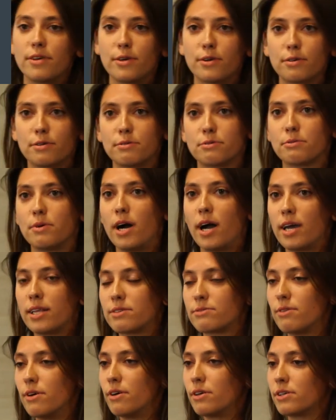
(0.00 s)
you
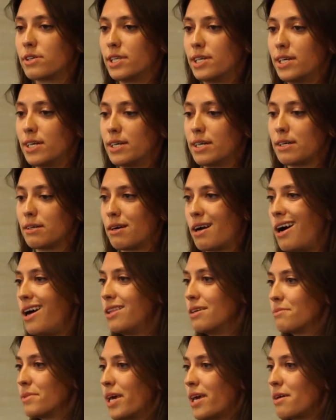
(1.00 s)
write wrong the
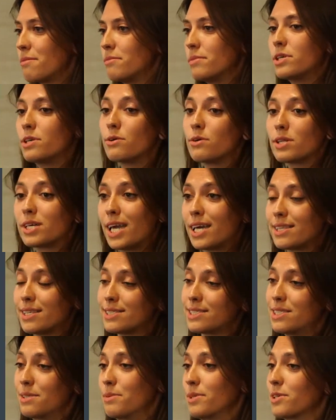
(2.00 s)
column name, you will get a
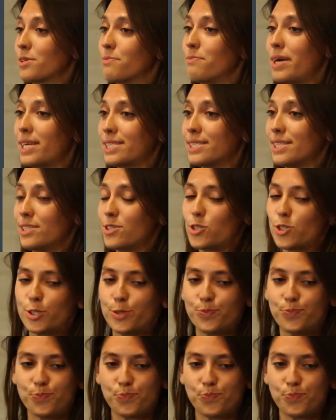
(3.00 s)
similar message.